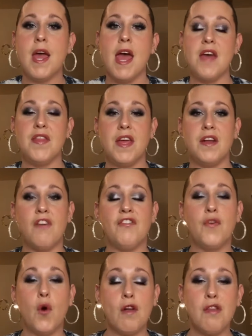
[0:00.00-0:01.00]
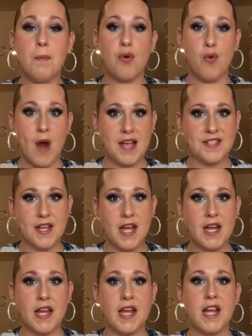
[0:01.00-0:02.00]
And then for the
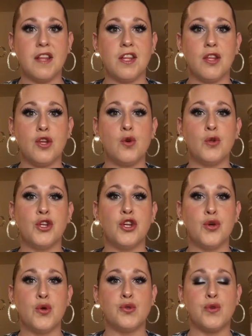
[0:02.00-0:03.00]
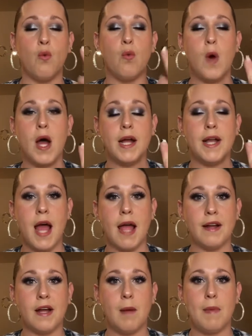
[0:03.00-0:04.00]
present, it you'd use one
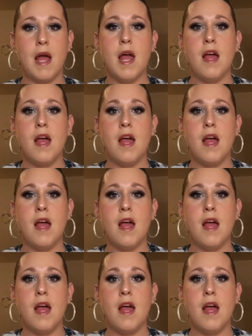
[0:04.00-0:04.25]
item